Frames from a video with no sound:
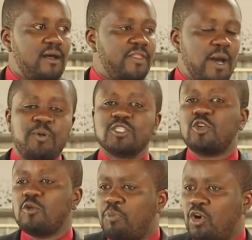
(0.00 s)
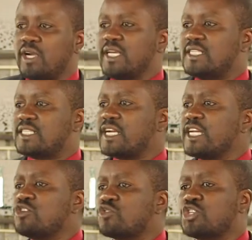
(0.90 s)
The Apostle Paul is
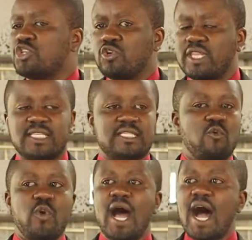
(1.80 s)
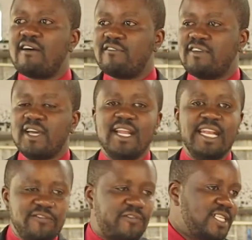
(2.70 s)
trying to show that we have
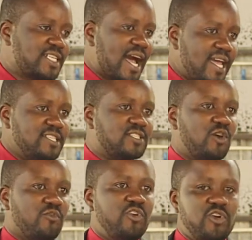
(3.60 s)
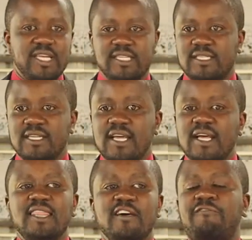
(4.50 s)
different kinds of knowledge.
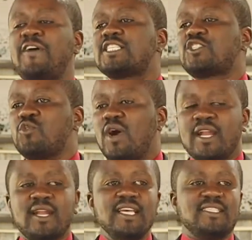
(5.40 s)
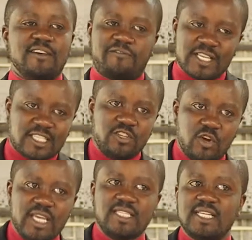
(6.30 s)
The first one is the first
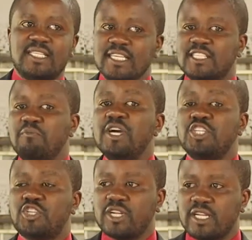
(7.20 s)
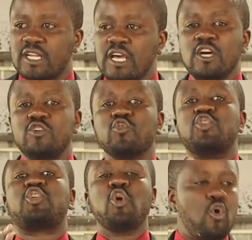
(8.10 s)
knowledge that he is mentioning, to
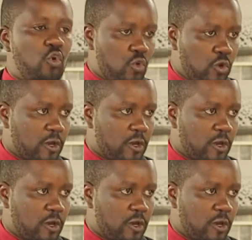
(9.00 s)
show,